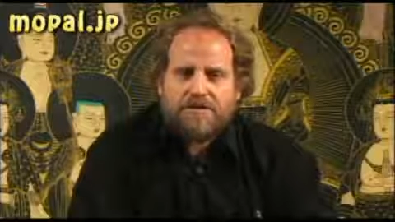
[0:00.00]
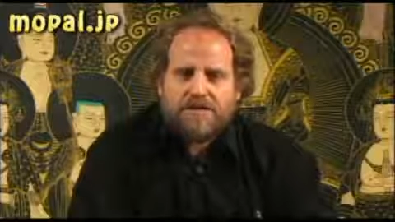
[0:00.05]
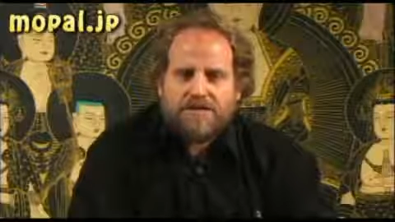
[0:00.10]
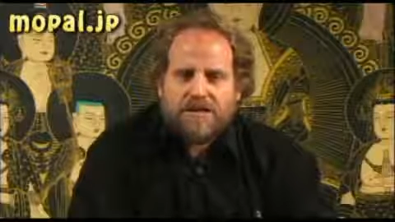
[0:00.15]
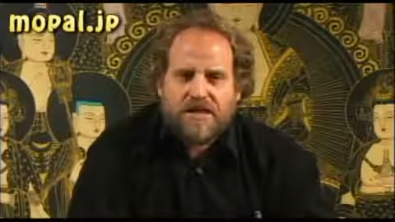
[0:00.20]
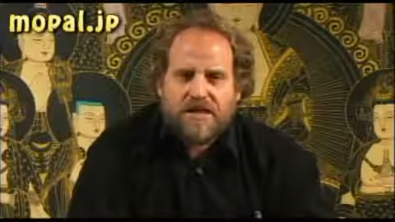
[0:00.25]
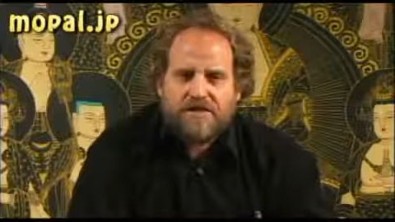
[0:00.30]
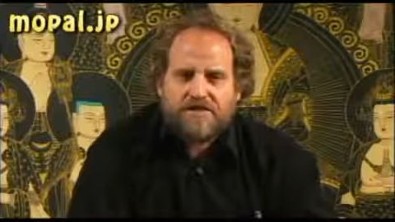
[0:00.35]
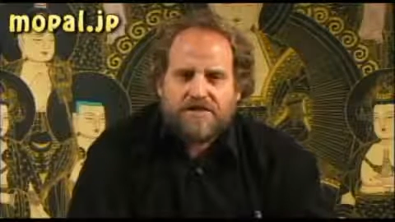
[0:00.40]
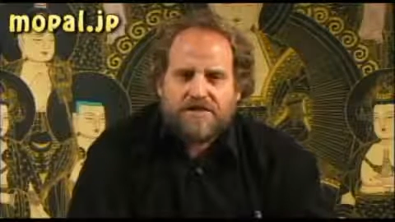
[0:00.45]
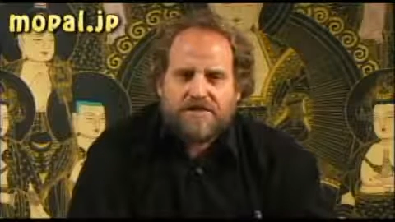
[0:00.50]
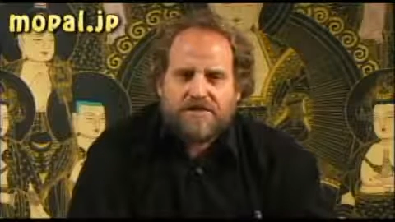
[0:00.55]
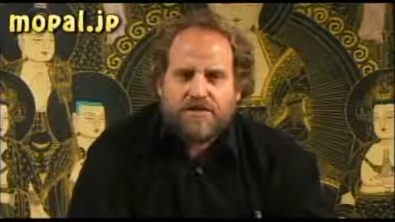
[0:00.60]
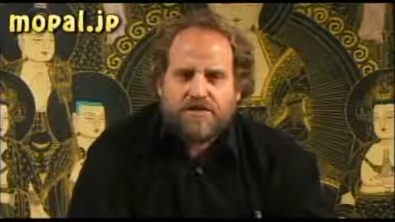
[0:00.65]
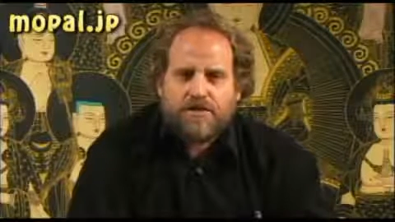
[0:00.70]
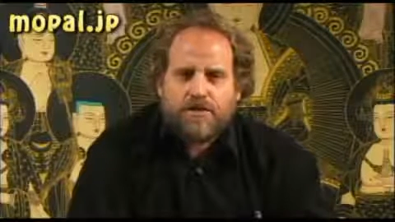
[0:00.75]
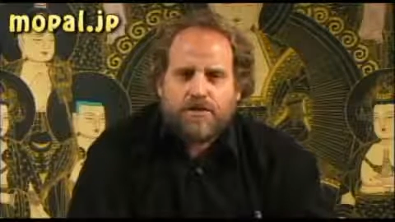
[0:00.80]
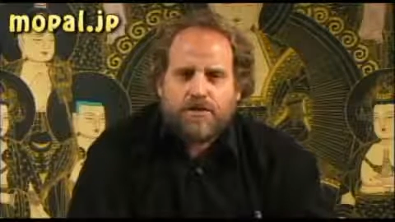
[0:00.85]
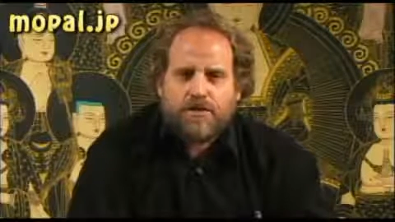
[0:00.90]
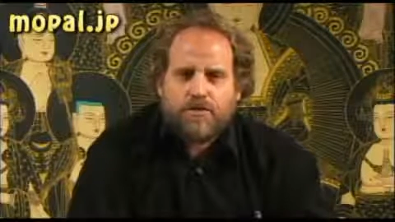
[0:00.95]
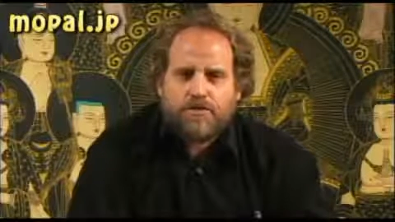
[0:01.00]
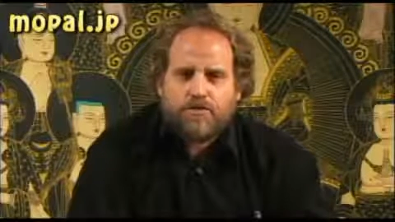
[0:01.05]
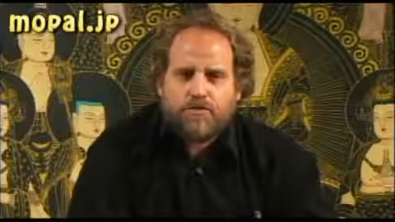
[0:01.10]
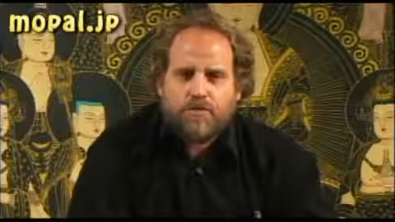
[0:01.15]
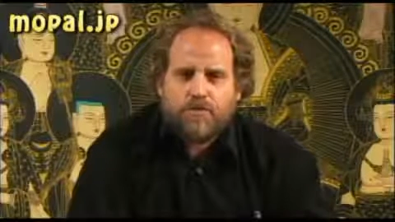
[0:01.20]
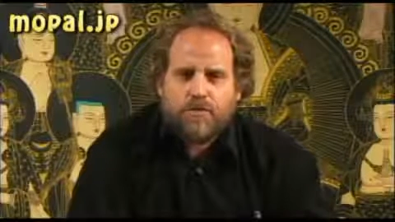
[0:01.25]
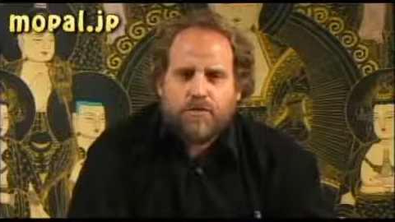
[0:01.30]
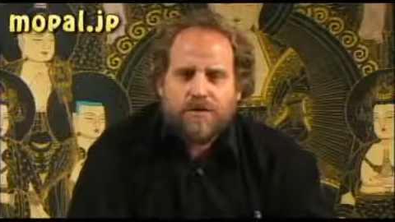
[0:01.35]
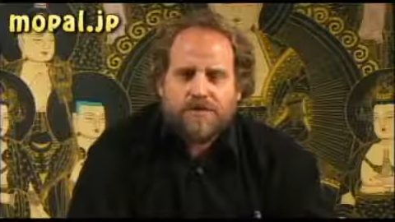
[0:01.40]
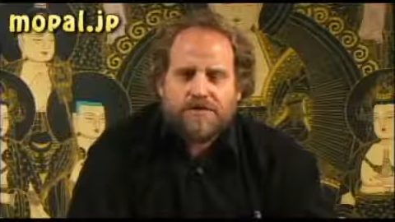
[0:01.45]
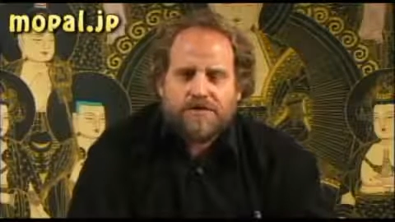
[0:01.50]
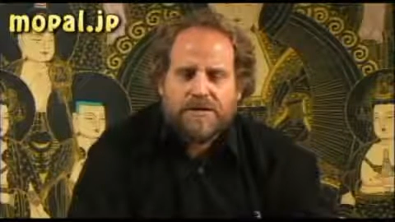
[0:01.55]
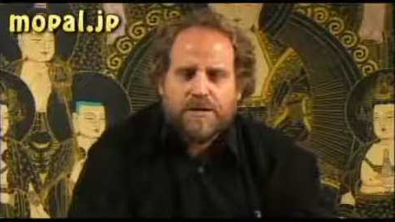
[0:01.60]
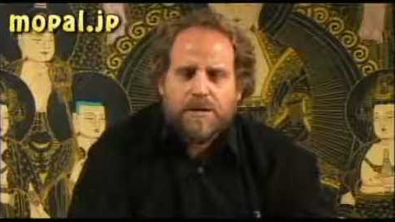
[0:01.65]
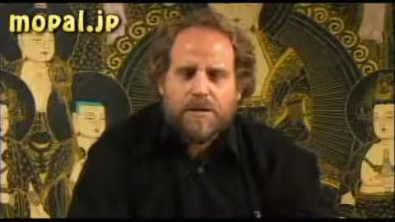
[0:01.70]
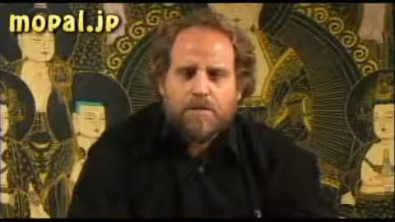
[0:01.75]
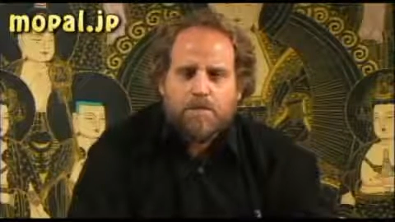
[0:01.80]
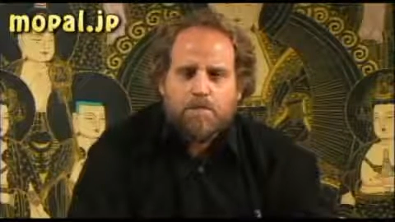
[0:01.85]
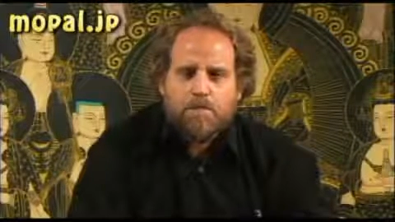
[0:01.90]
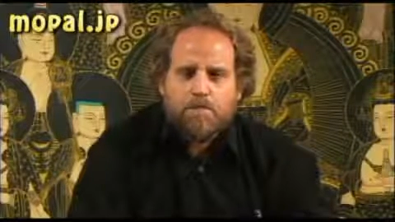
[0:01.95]
savings is going towards
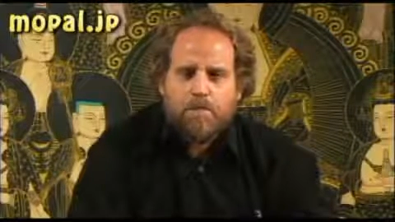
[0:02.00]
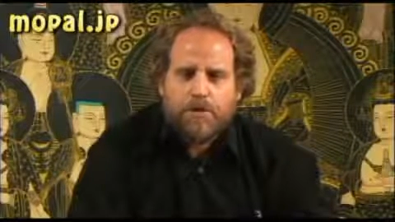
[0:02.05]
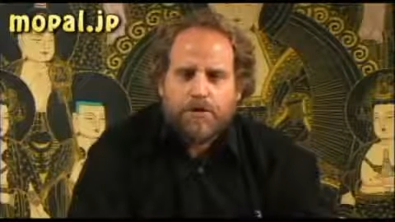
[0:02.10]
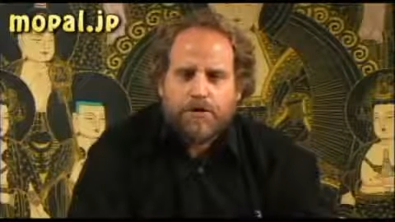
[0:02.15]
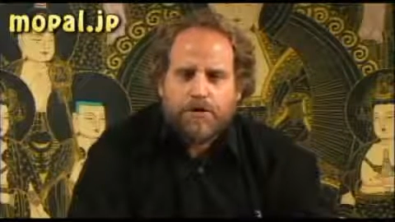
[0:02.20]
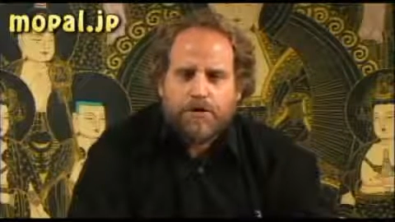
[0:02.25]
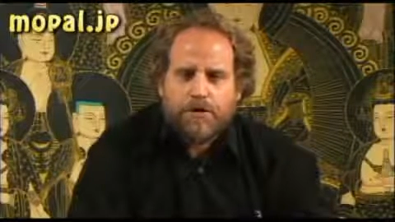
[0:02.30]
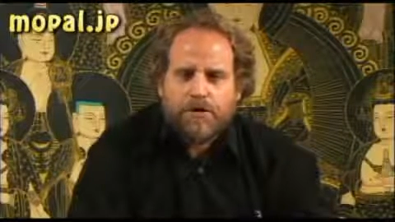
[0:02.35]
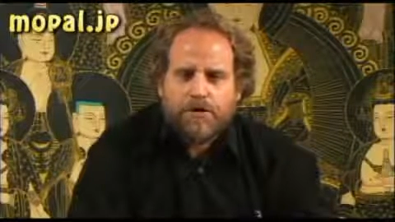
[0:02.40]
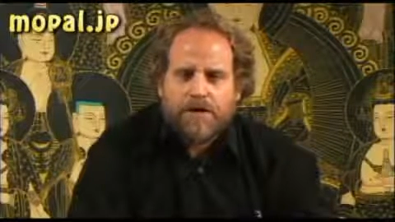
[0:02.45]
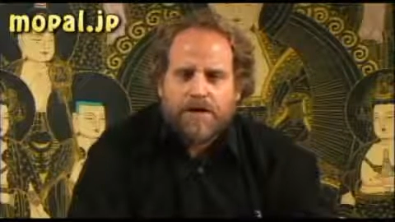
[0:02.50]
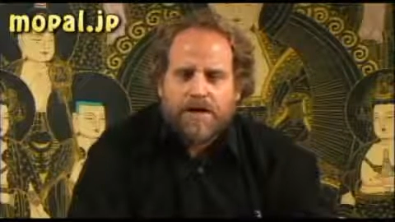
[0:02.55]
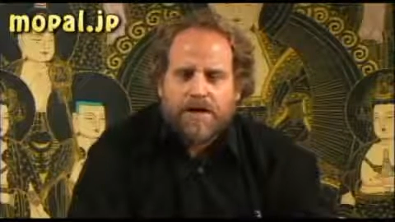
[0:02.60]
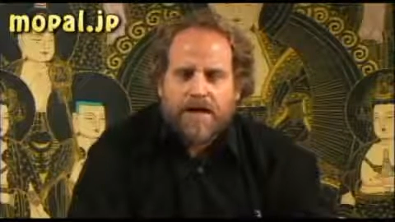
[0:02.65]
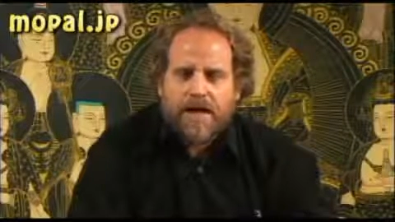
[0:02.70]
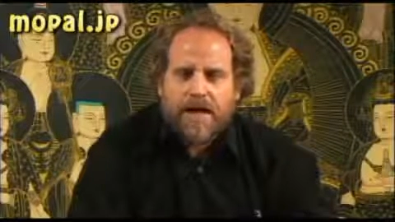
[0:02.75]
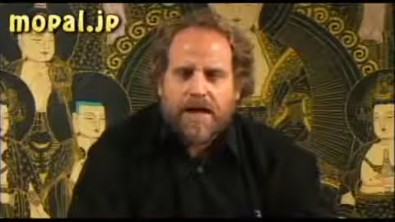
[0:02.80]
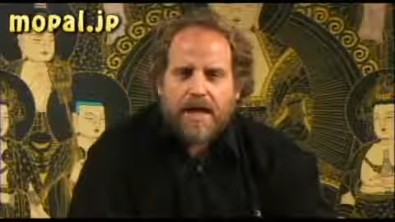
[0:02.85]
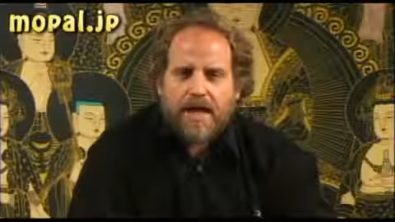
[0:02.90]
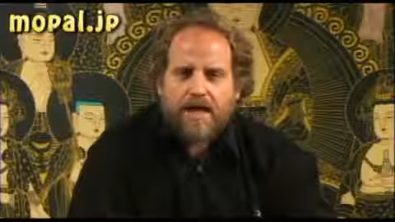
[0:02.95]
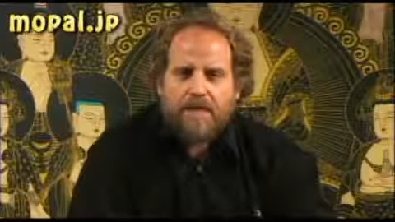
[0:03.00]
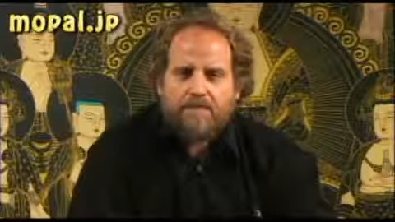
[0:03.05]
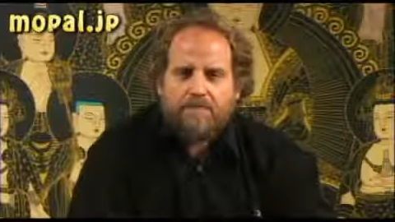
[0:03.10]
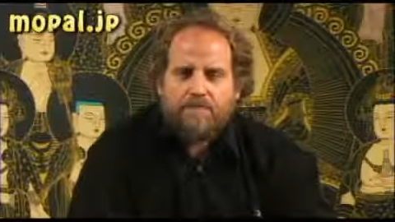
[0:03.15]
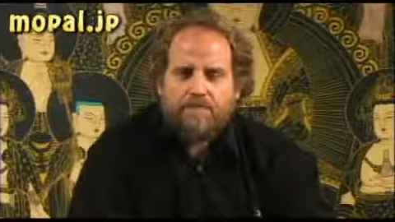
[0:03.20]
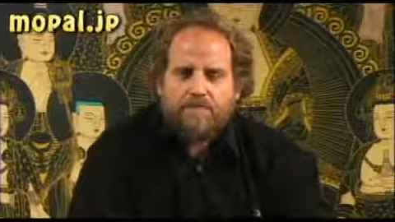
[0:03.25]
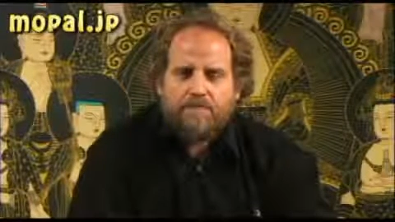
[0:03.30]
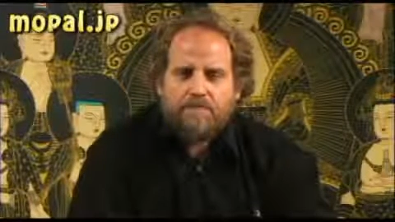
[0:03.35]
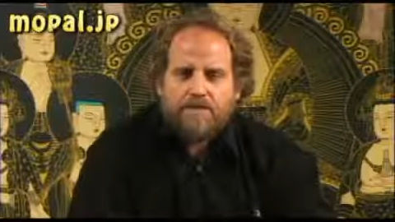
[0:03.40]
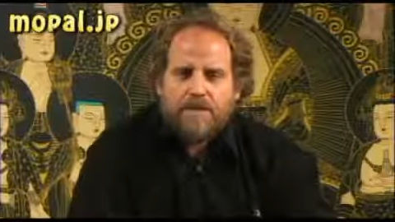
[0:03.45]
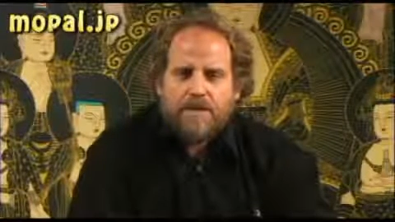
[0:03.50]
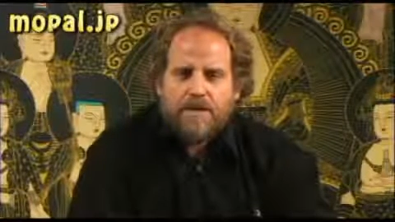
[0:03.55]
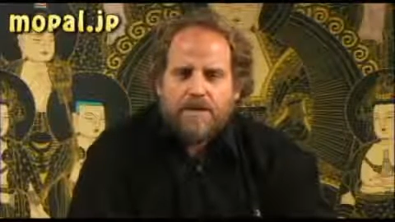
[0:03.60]
murder and